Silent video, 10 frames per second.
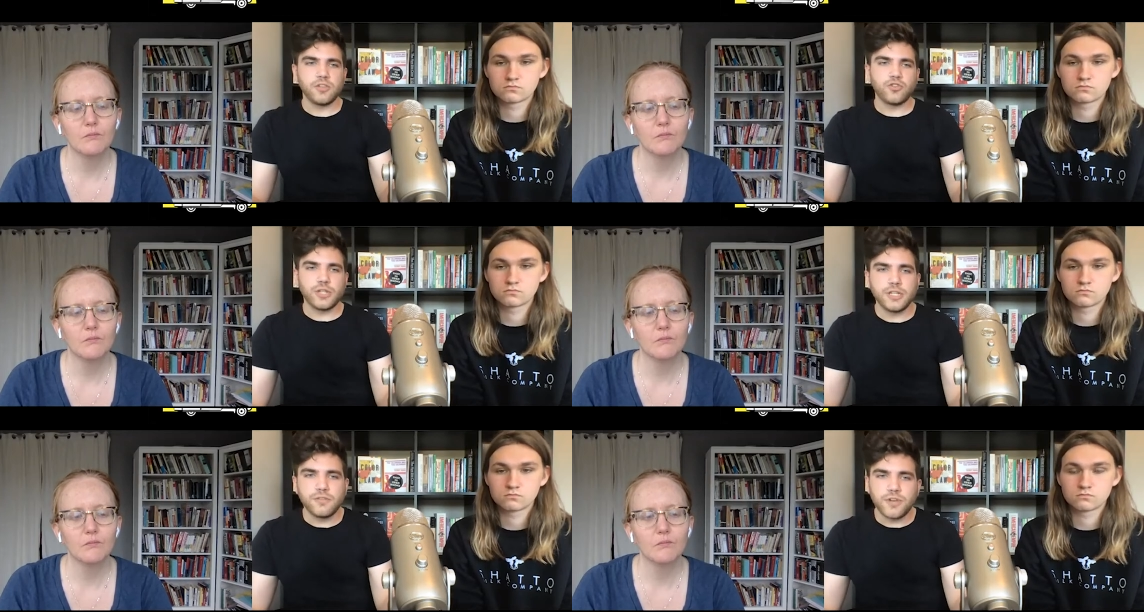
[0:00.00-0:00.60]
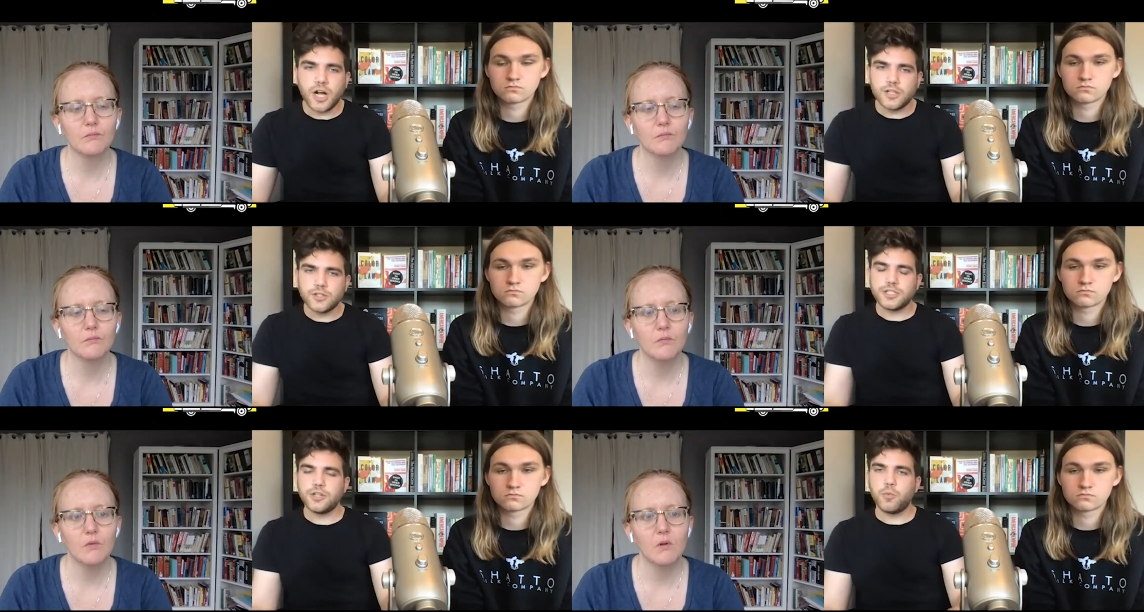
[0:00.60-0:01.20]
Speaker 1: trillions of
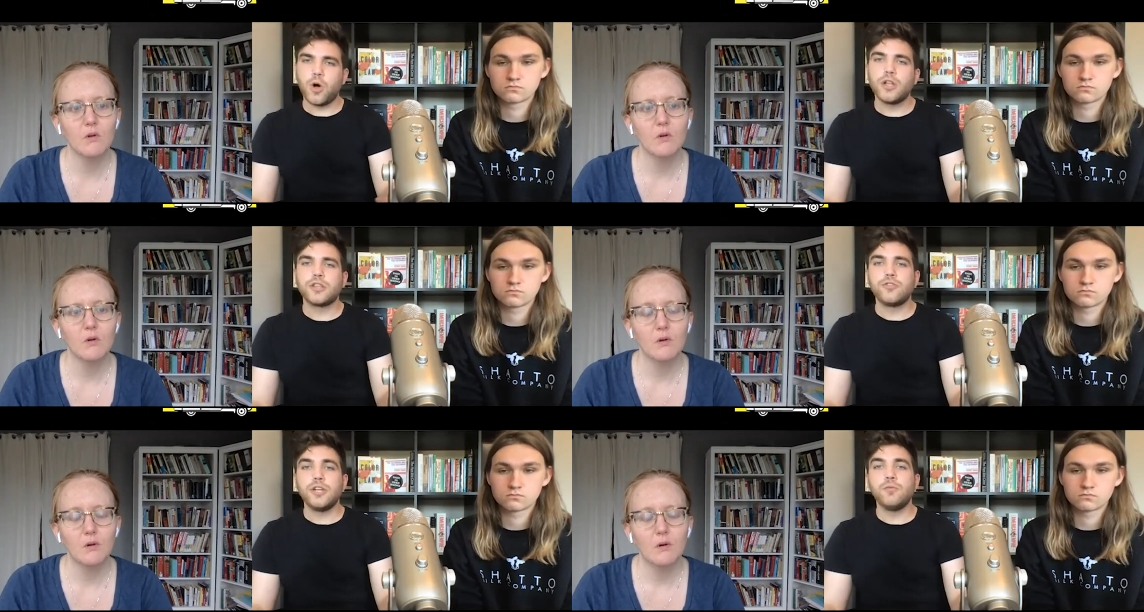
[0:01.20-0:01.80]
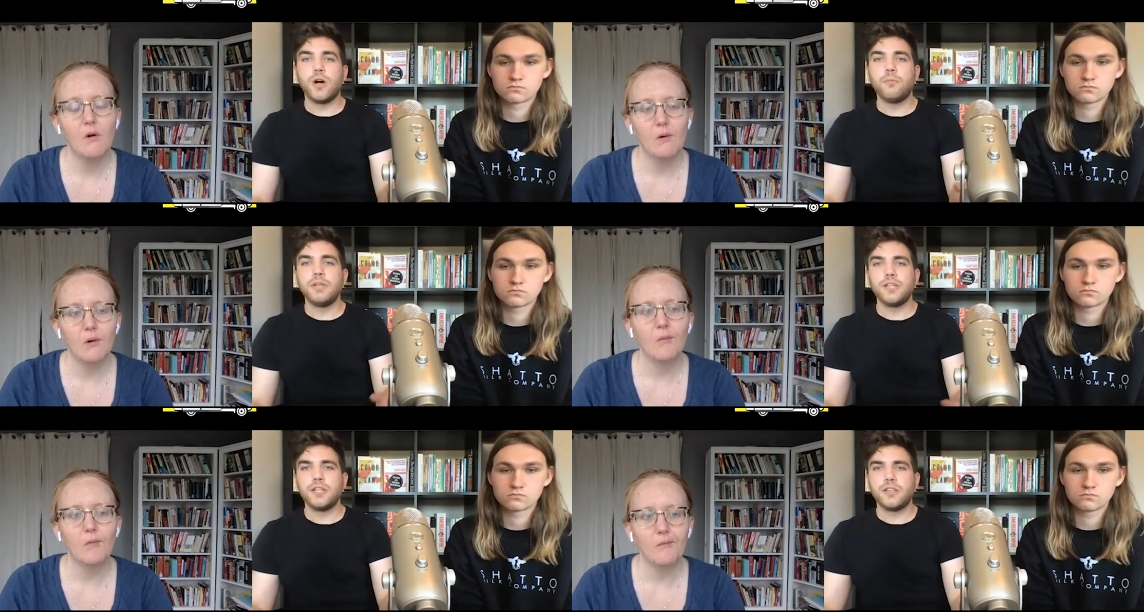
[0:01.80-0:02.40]
dollars into Wall Street while
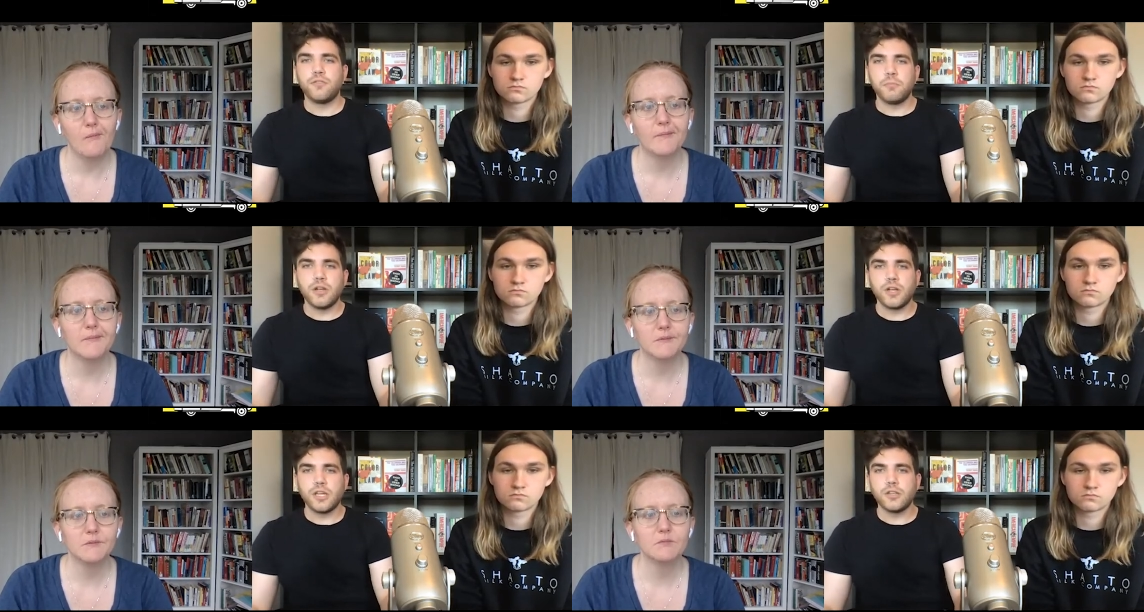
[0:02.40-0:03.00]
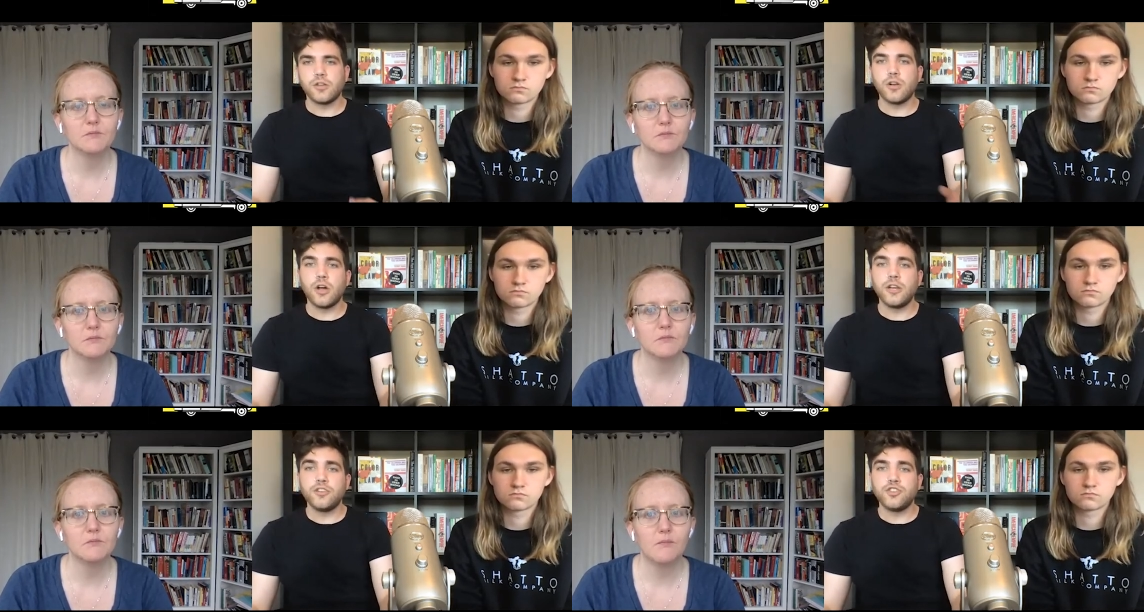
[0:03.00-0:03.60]
millions of Americans are
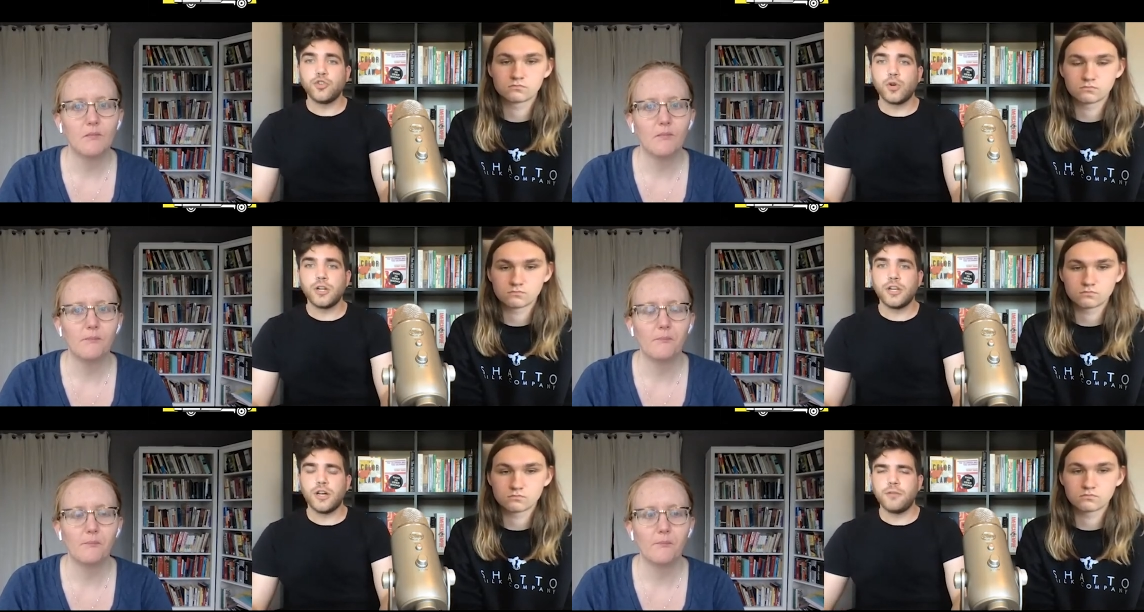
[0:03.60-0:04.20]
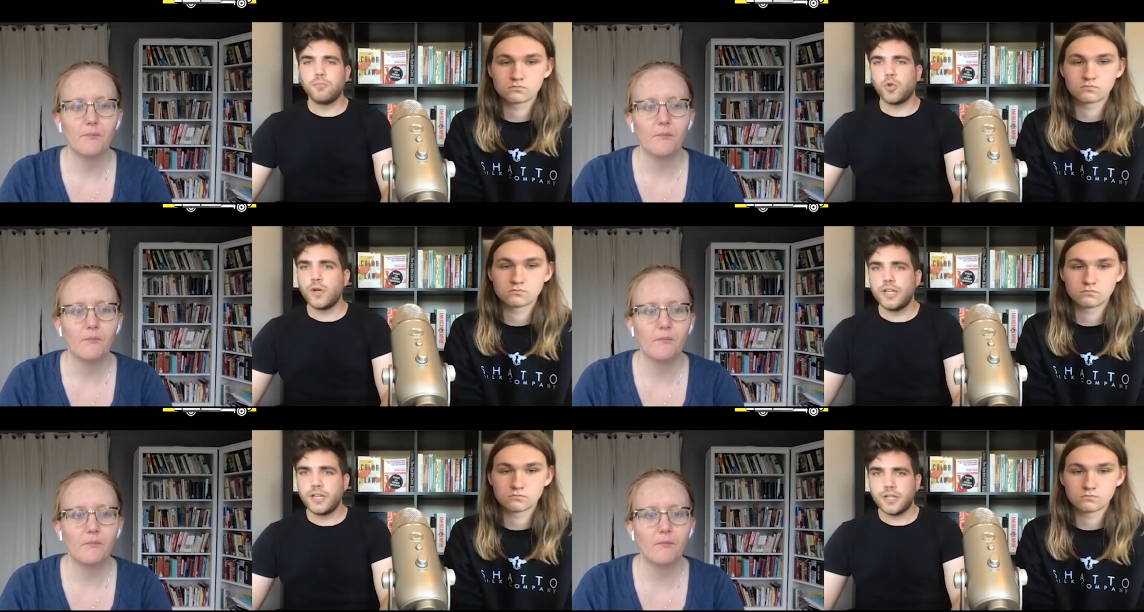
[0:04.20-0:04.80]
uninsured and
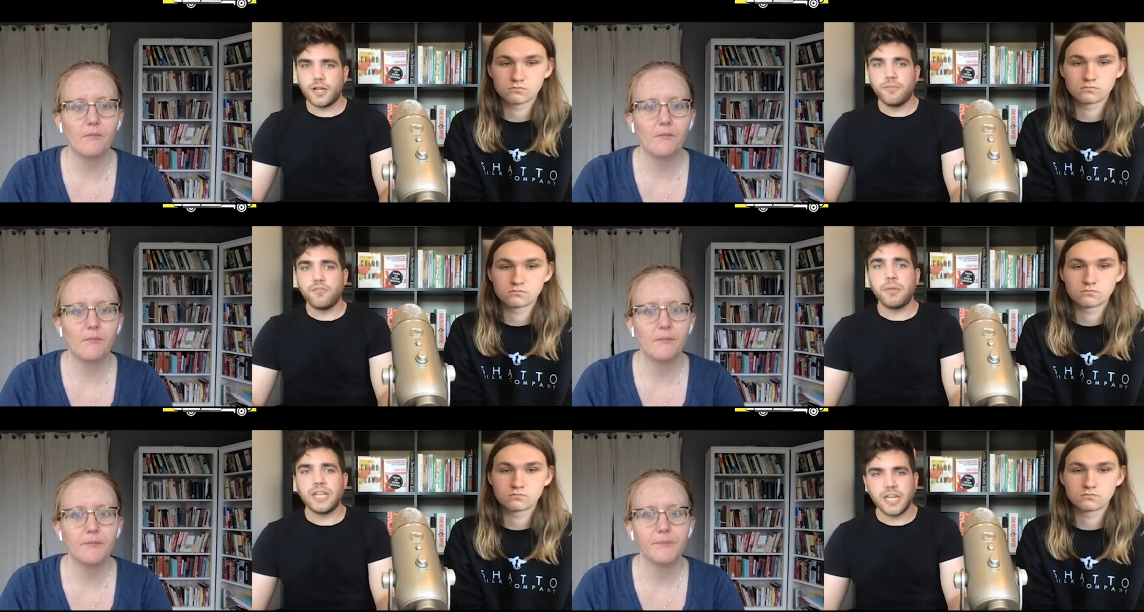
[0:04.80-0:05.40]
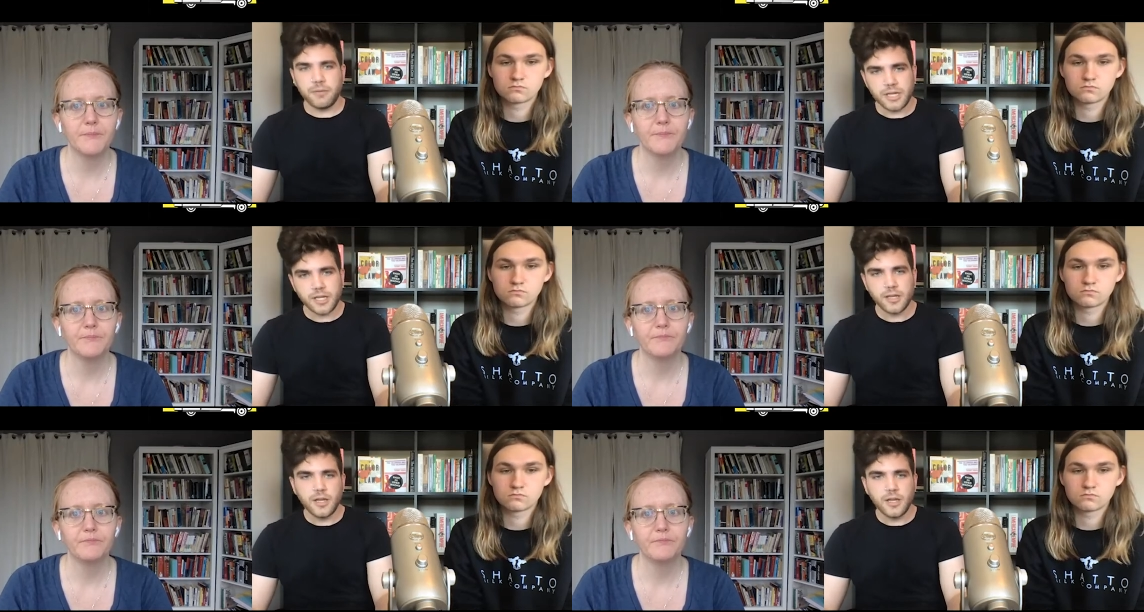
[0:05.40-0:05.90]
unemployed in the time of a pandemic,